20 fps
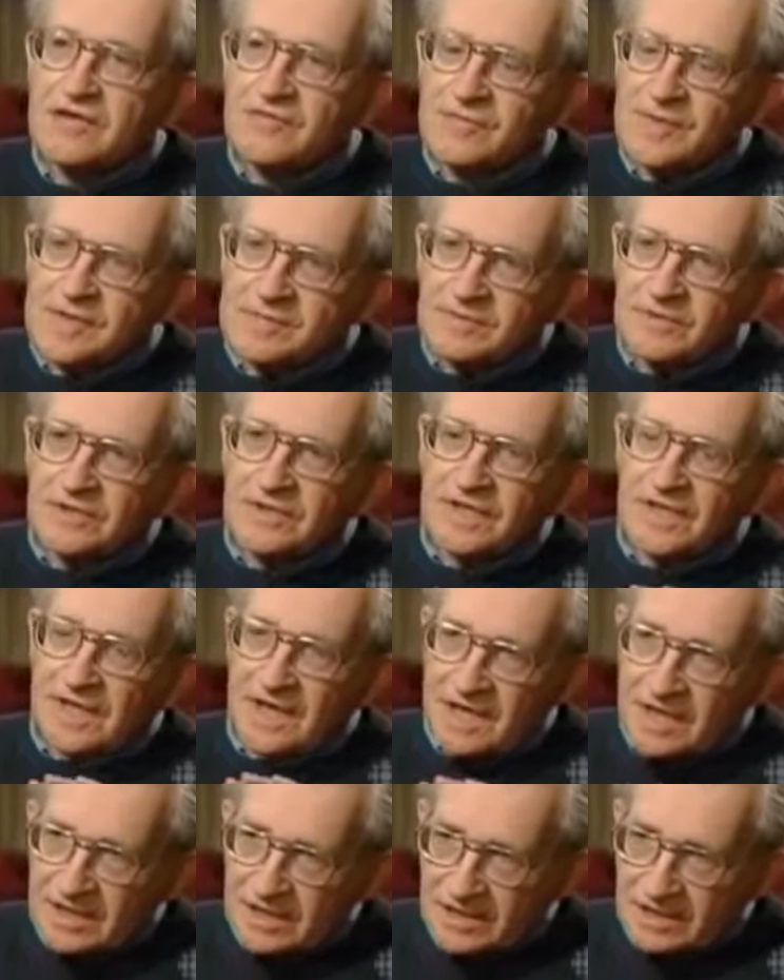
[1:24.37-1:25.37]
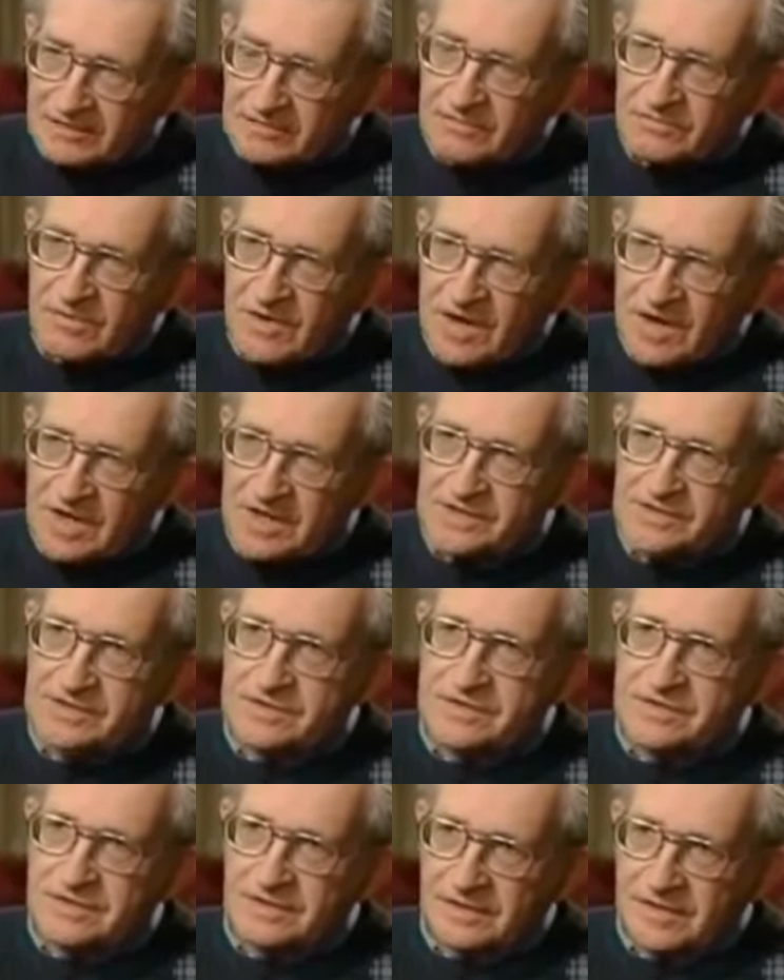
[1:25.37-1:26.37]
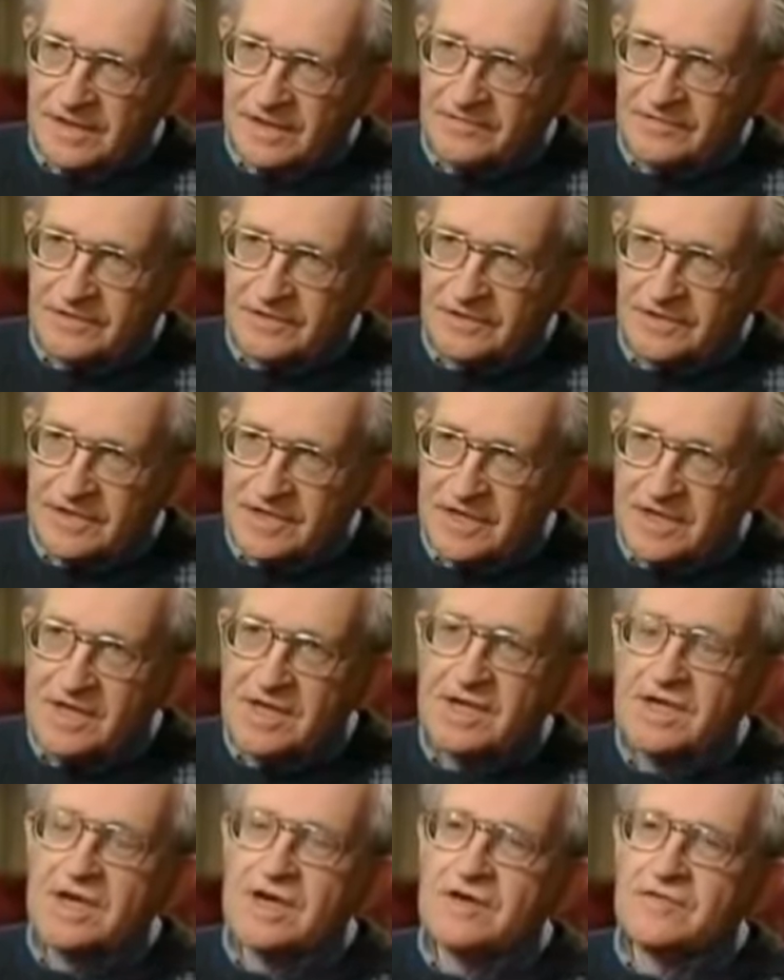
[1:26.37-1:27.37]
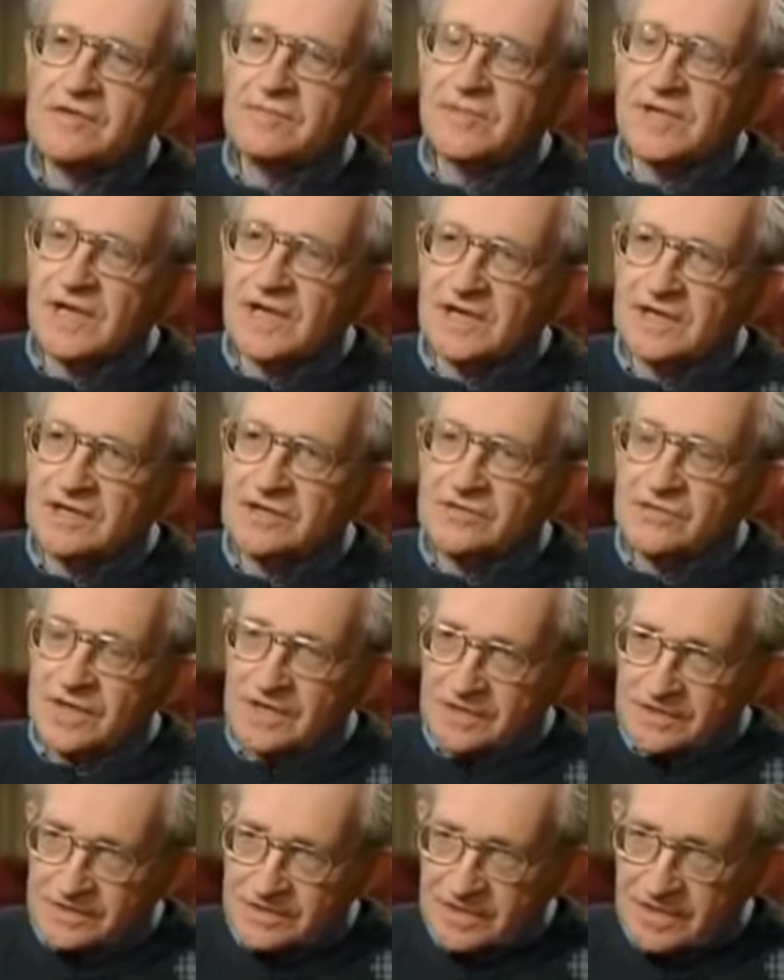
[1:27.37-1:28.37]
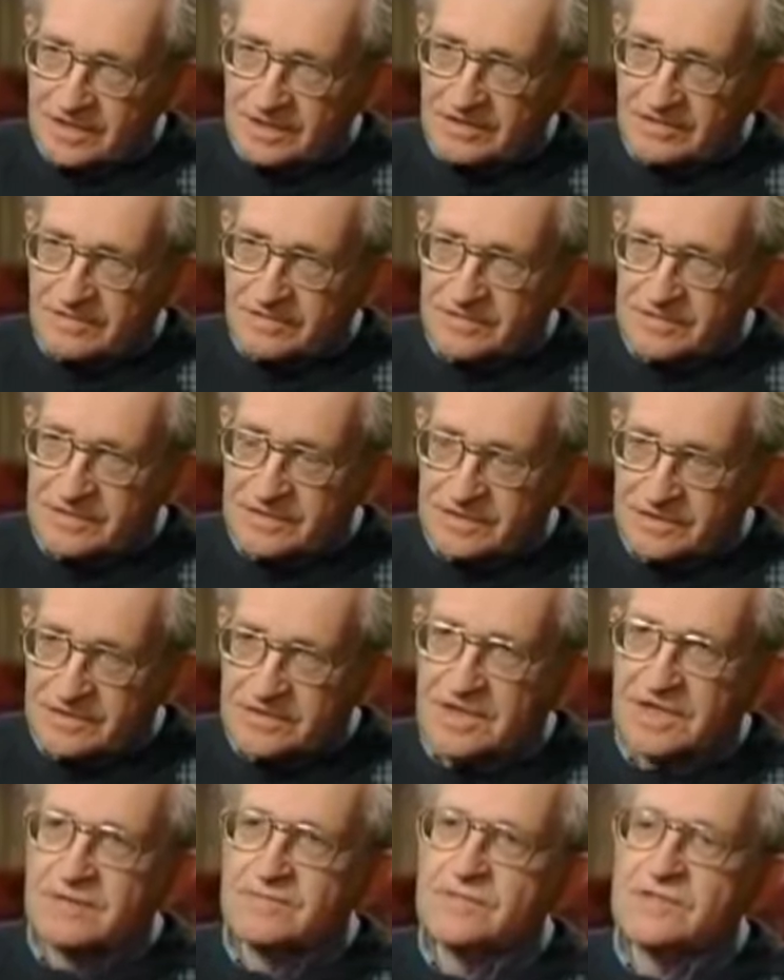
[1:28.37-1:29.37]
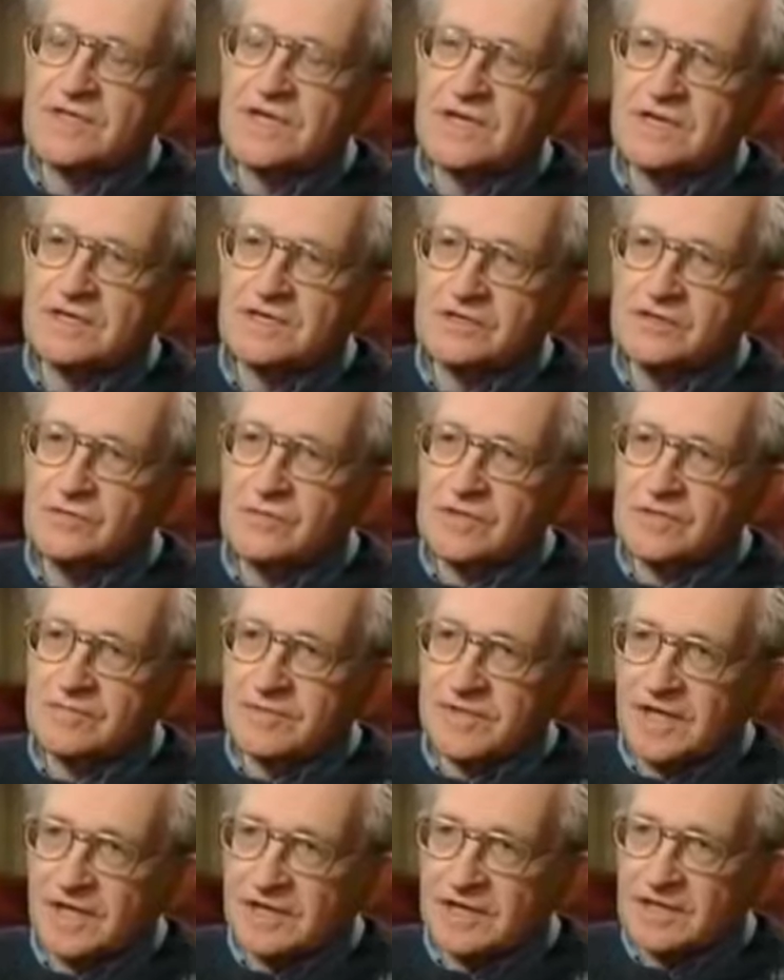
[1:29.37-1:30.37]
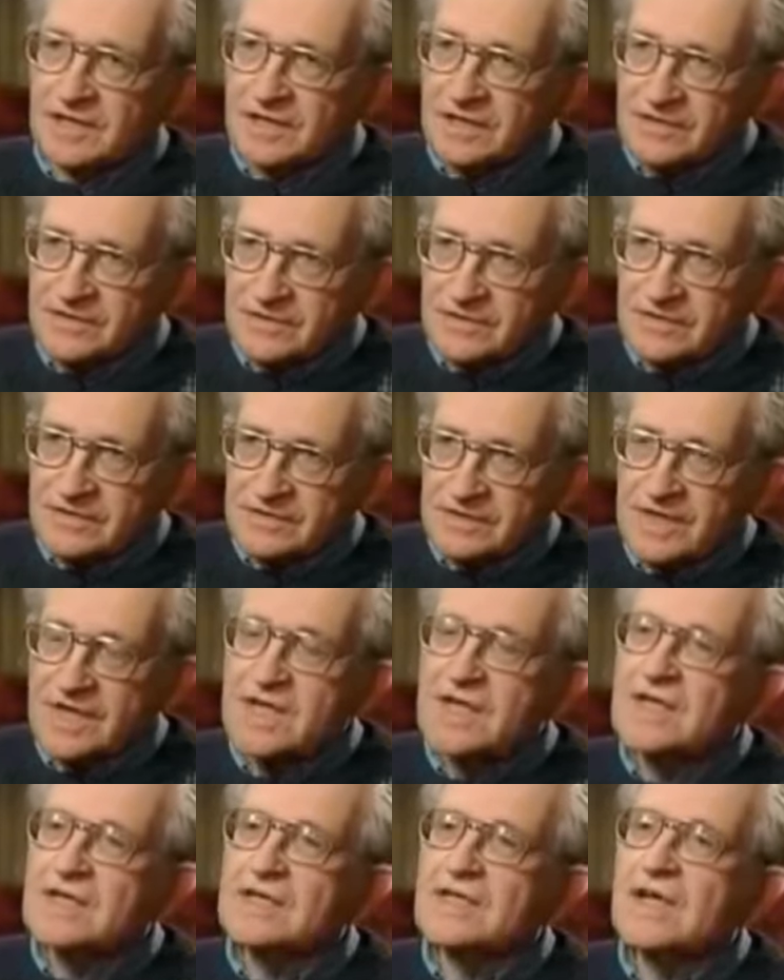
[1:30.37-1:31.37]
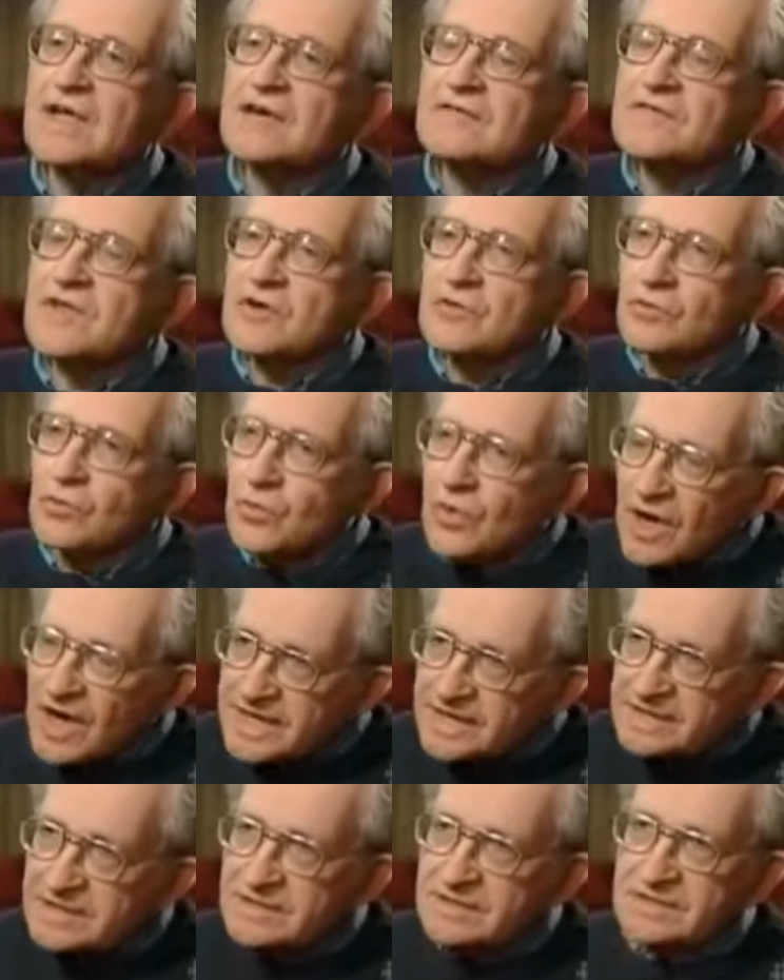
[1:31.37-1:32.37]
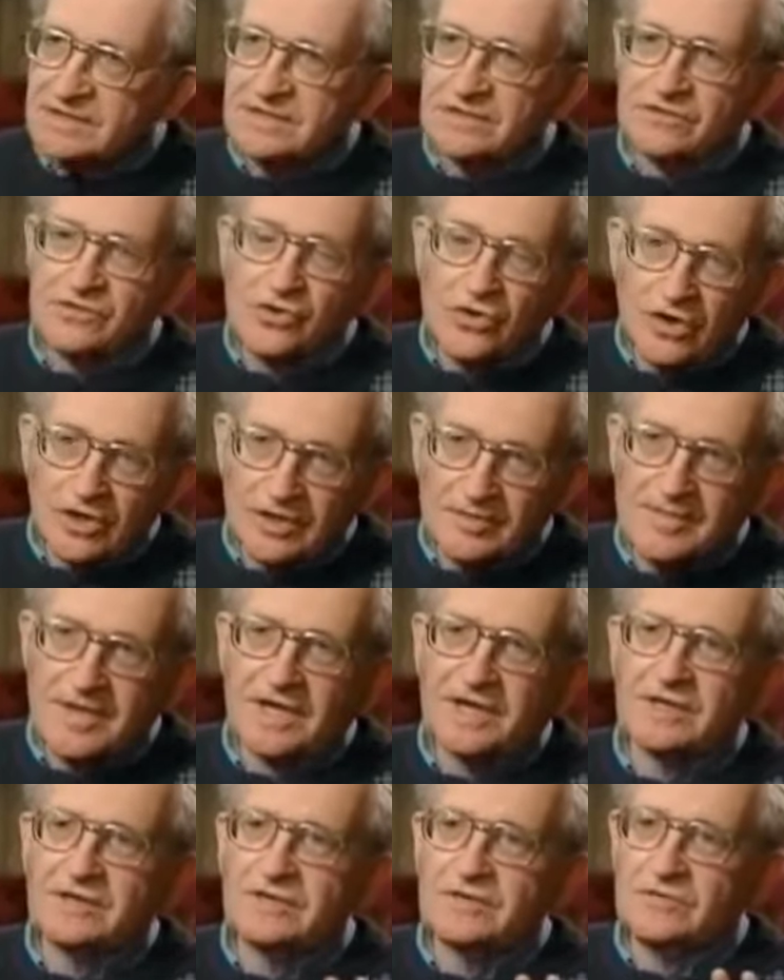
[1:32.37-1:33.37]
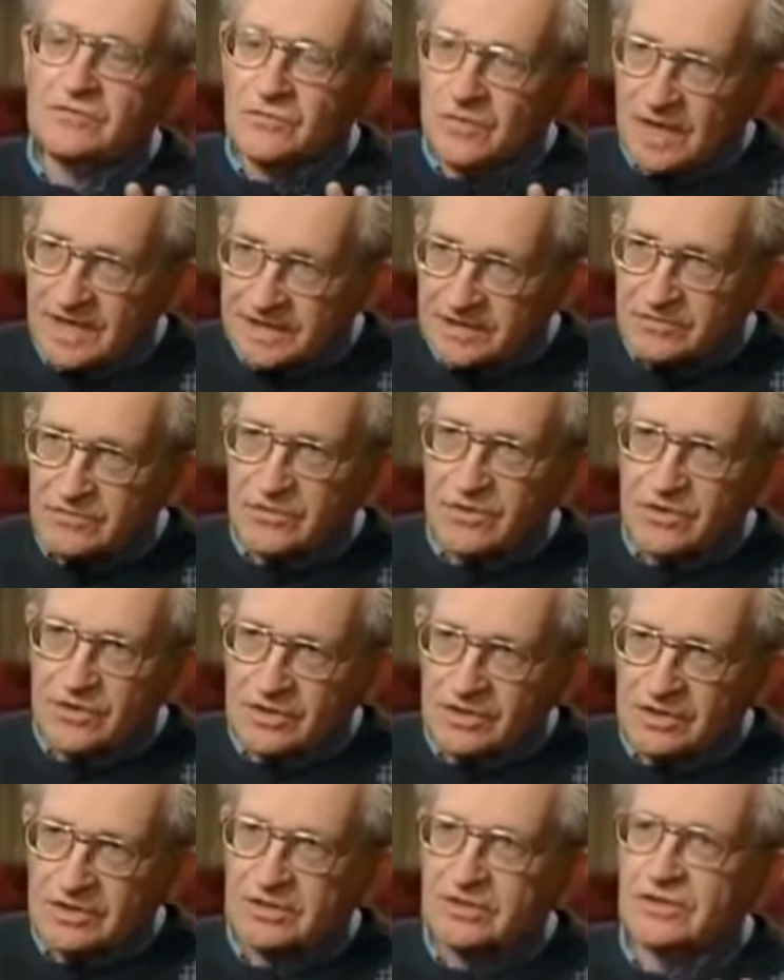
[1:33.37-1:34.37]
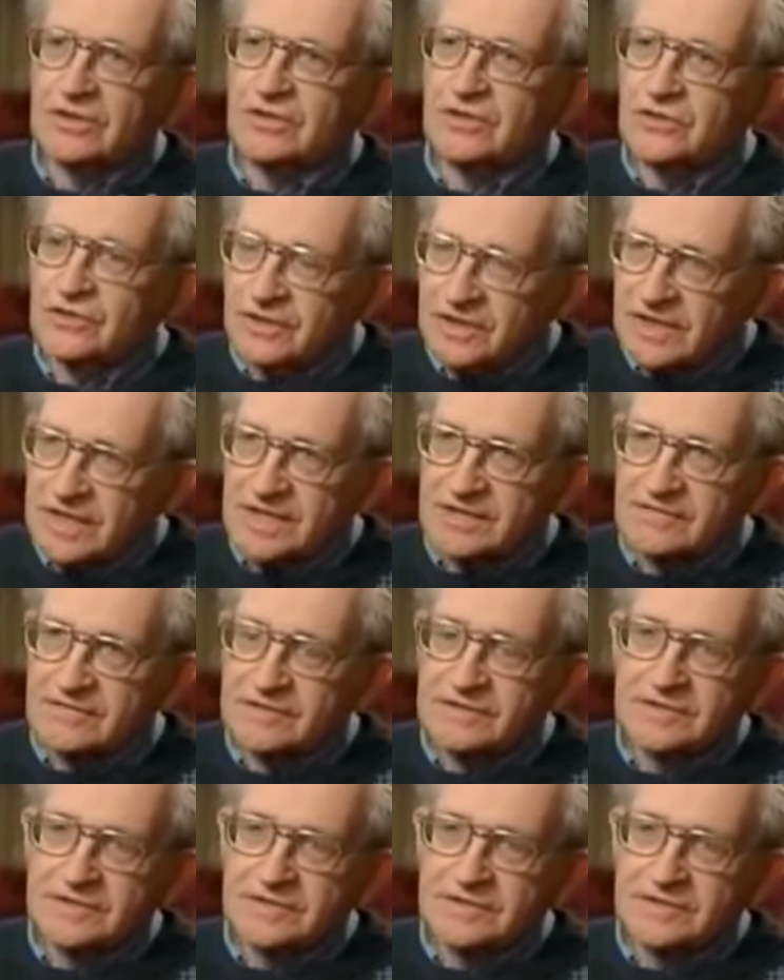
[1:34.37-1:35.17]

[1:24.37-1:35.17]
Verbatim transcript: If people cannot rise to the level of applying to ourselves the same standards we apply to others, they have no right to talk about right and wrong or good and